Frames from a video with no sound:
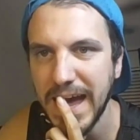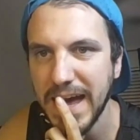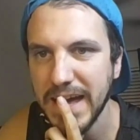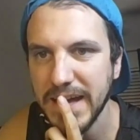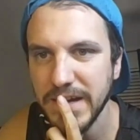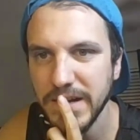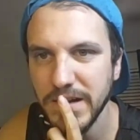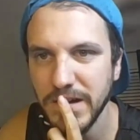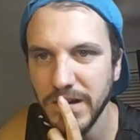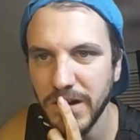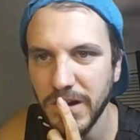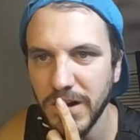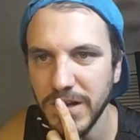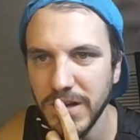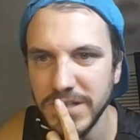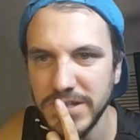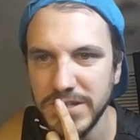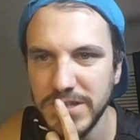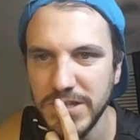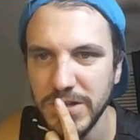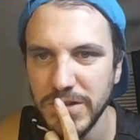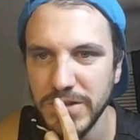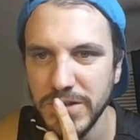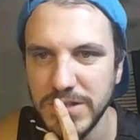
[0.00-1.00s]
And
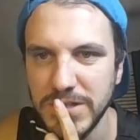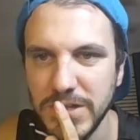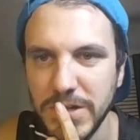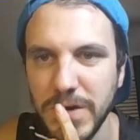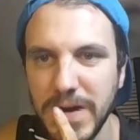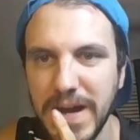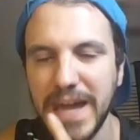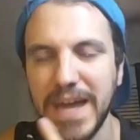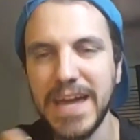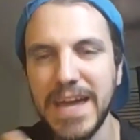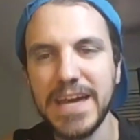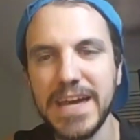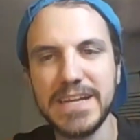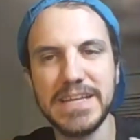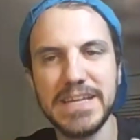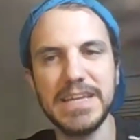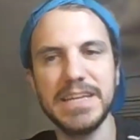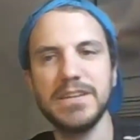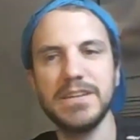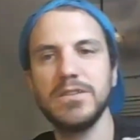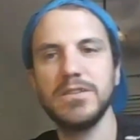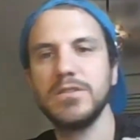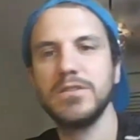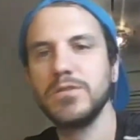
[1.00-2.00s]
also, so
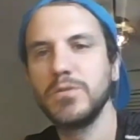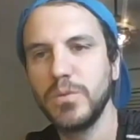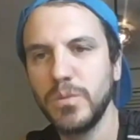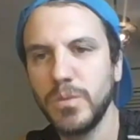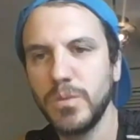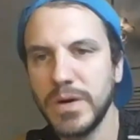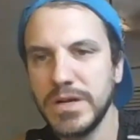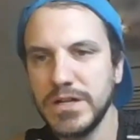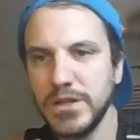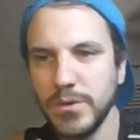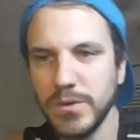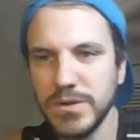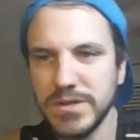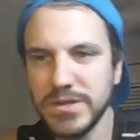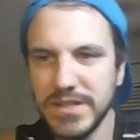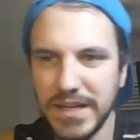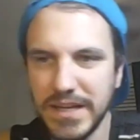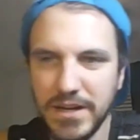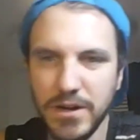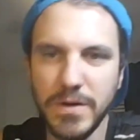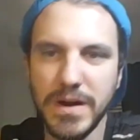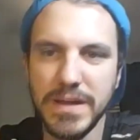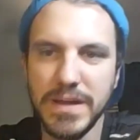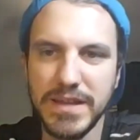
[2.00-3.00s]
Annie, when you were
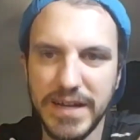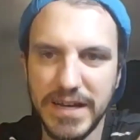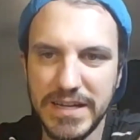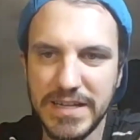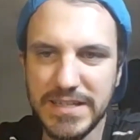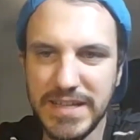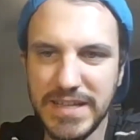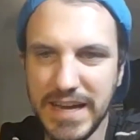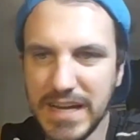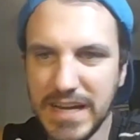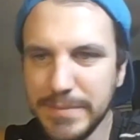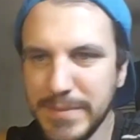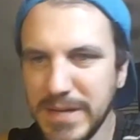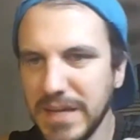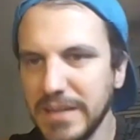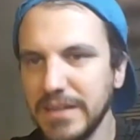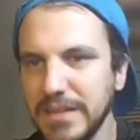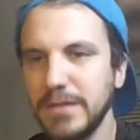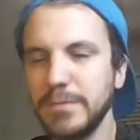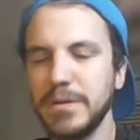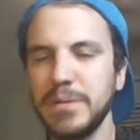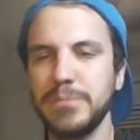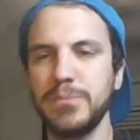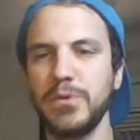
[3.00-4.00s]
like, oh, I think I need to animate
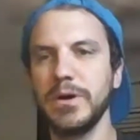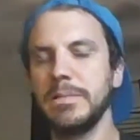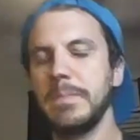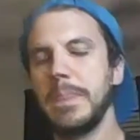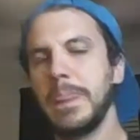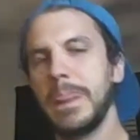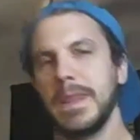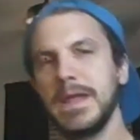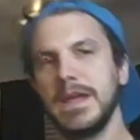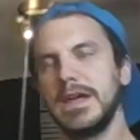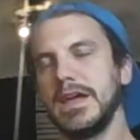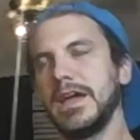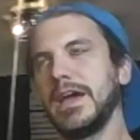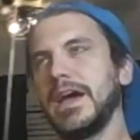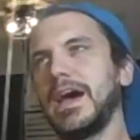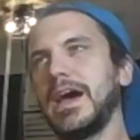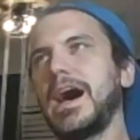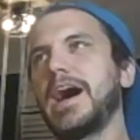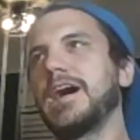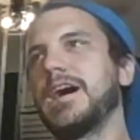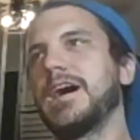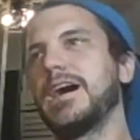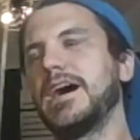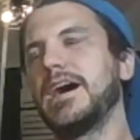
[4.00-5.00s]
a little bit more.
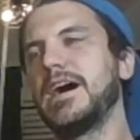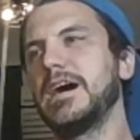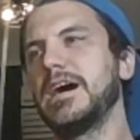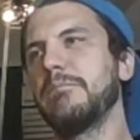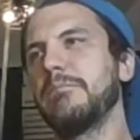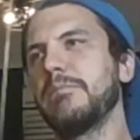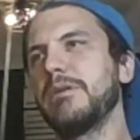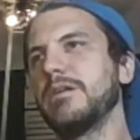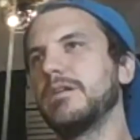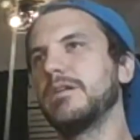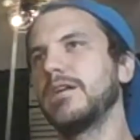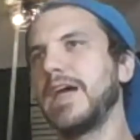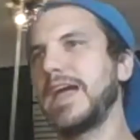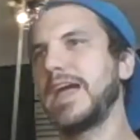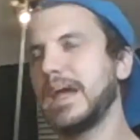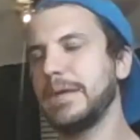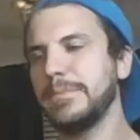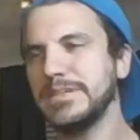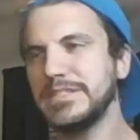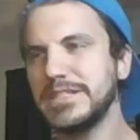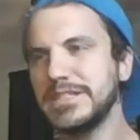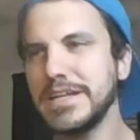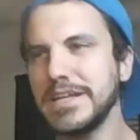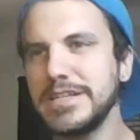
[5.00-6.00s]

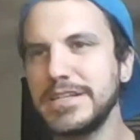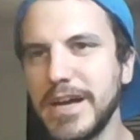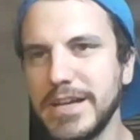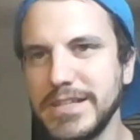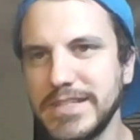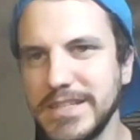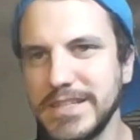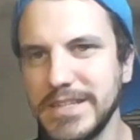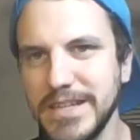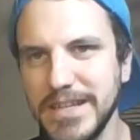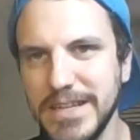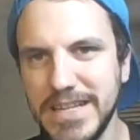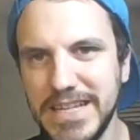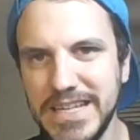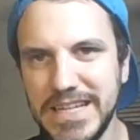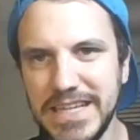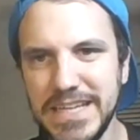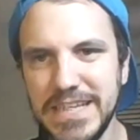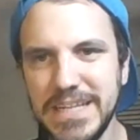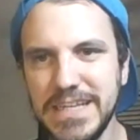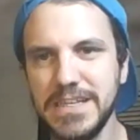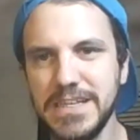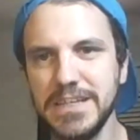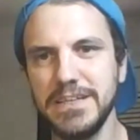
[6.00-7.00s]
Amazon doesn't
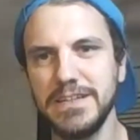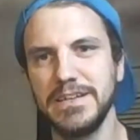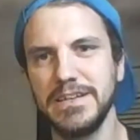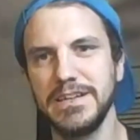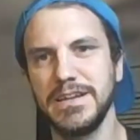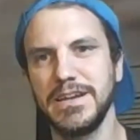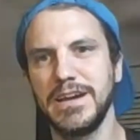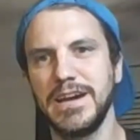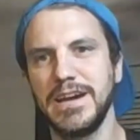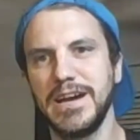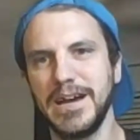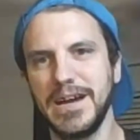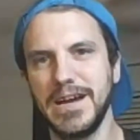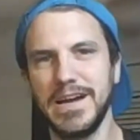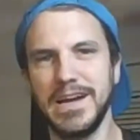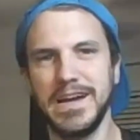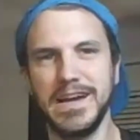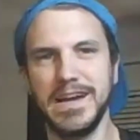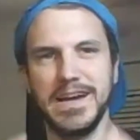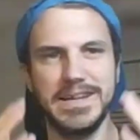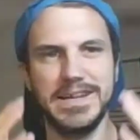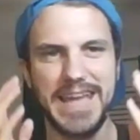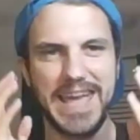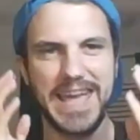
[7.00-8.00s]
need
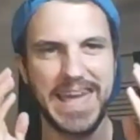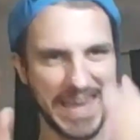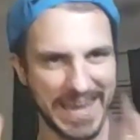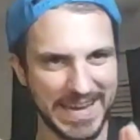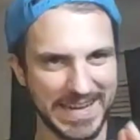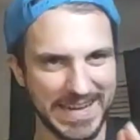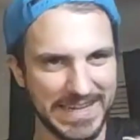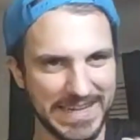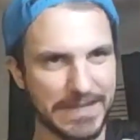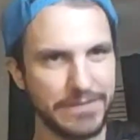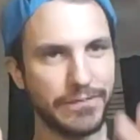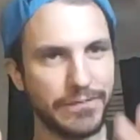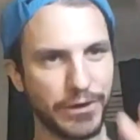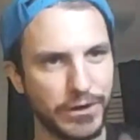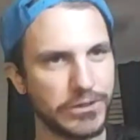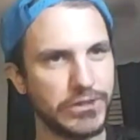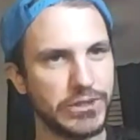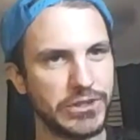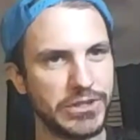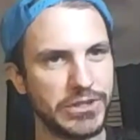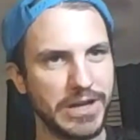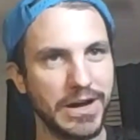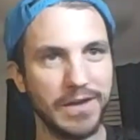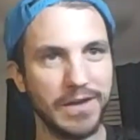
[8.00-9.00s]
an Annie
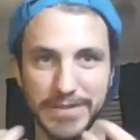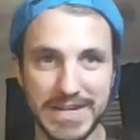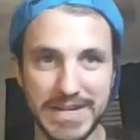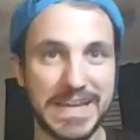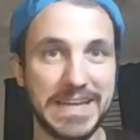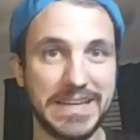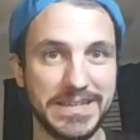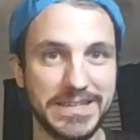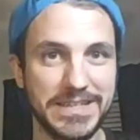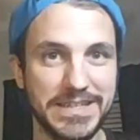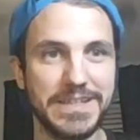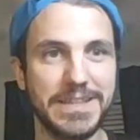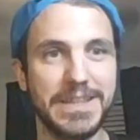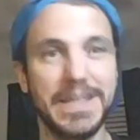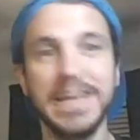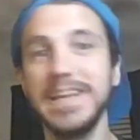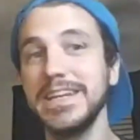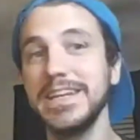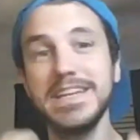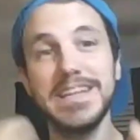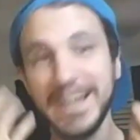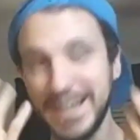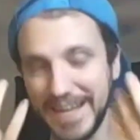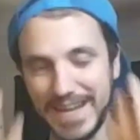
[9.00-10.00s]
version of Nate.
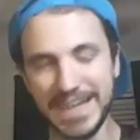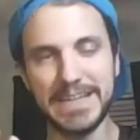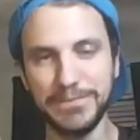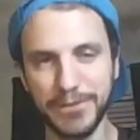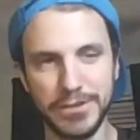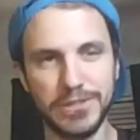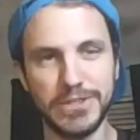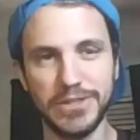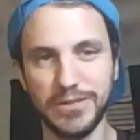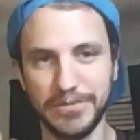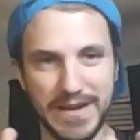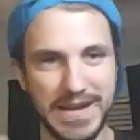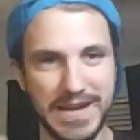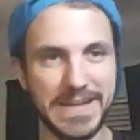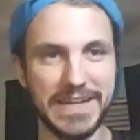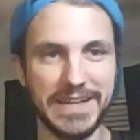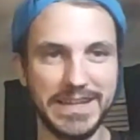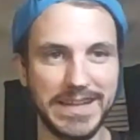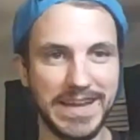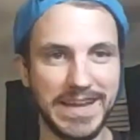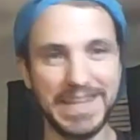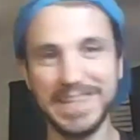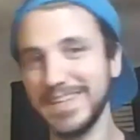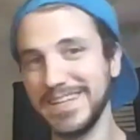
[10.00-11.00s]
They need an Annie version of
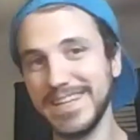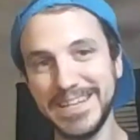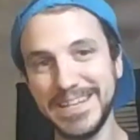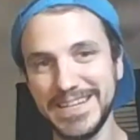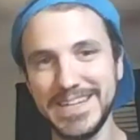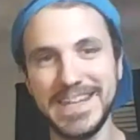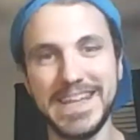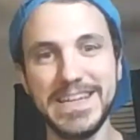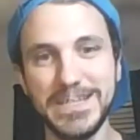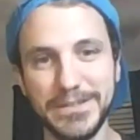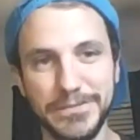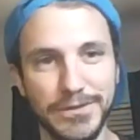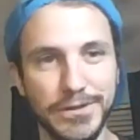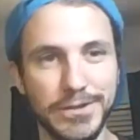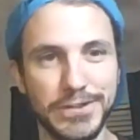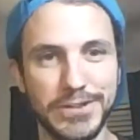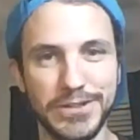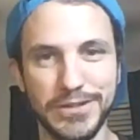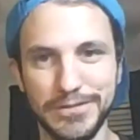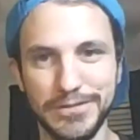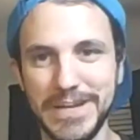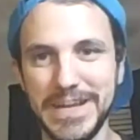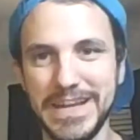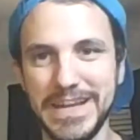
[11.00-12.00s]
Annie, and they need a Nate
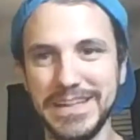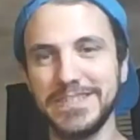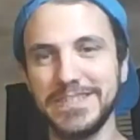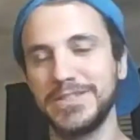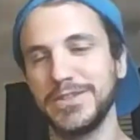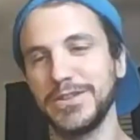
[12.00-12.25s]
version of Nate.